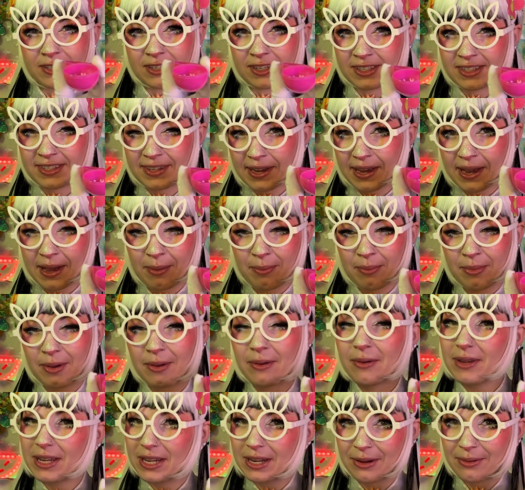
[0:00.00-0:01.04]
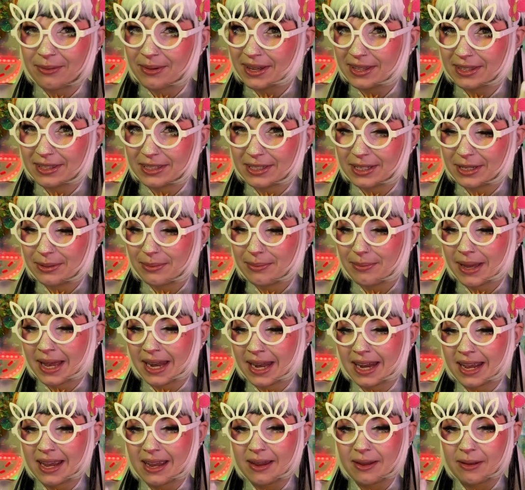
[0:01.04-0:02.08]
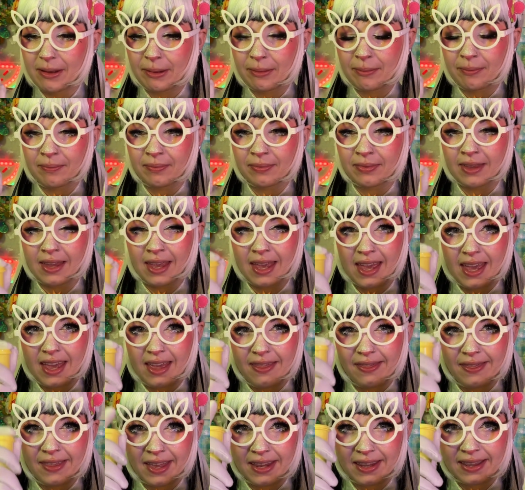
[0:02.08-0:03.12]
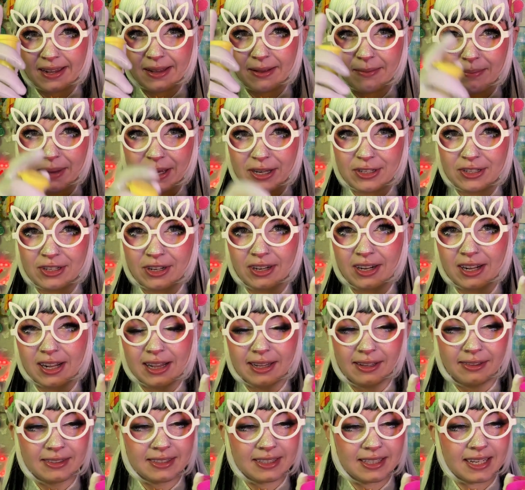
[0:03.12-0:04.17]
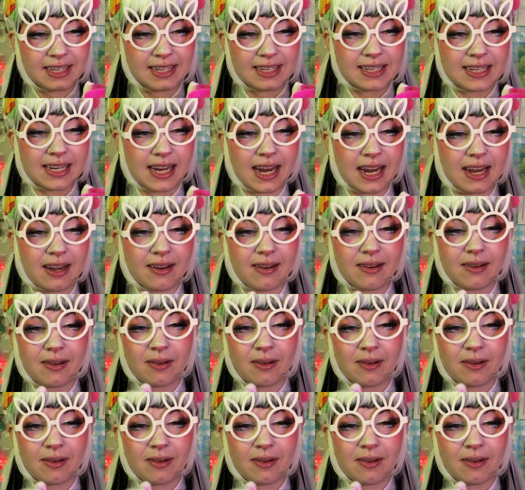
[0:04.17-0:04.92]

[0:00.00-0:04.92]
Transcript: A couple, you don't want too many. Then make sure to close the container